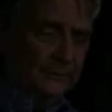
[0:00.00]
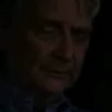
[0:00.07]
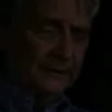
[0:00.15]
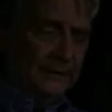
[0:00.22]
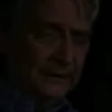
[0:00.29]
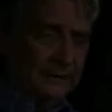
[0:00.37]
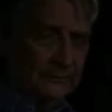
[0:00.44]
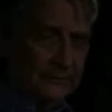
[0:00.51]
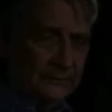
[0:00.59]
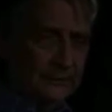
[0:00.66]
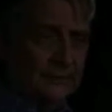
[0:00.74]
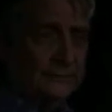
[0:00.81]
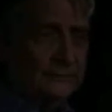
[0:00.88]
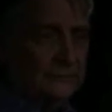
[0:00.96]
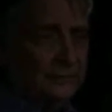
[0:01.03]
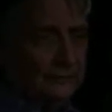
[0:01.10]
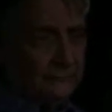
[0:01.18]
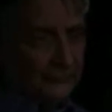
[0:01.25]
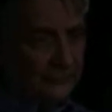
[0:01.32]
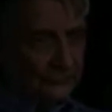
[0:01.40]
in higher education
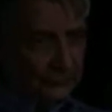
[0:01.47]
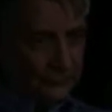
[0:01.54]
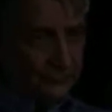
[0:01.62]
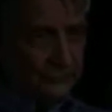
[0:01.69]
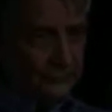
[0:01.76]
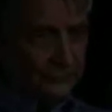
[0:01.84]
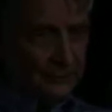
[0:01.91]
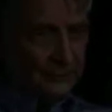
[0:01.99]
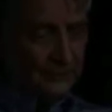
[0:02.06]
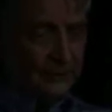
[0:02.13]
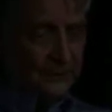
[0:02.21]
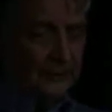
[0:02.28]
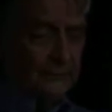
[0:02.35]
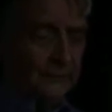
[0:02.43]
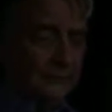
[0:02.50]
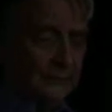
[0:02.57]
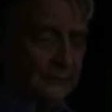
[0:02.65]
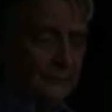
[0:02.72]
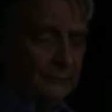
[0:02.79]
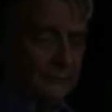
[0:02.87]
and in research
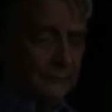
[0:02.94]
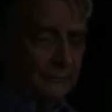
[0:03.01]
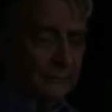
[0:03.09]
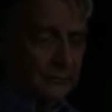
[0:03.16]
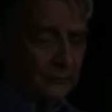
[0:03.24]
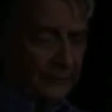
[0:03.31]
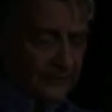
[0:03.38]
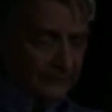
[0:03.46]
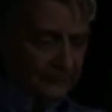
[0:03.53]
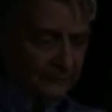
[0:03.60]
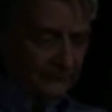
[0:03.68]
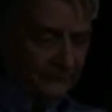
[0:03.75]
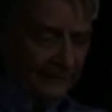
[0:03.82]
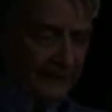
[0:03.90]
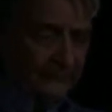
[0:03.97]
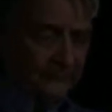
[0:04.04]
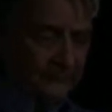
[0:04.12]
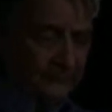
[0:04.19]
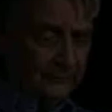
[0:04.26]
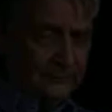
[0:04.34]
that the greatest
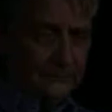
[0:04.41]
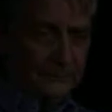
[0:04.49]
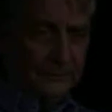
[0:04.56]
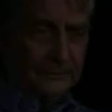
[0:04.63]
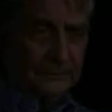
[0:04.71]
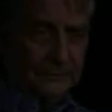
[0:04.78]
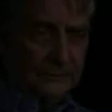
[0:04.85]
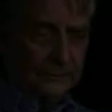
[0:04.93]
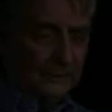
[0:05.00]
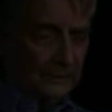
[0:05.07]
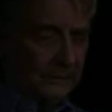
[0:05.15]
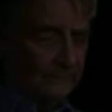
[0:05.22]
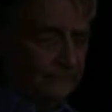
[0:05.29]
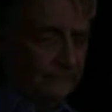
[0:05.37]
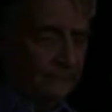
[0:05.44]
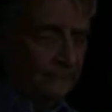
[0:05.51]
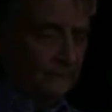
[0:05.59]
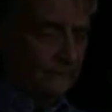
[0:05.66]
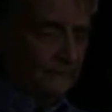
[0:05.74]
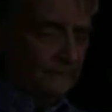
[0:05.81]
advances in
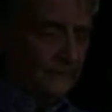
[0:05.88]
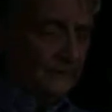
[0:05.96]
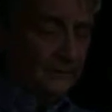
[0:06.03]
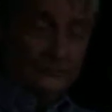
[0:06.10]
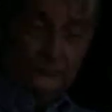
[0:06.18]
the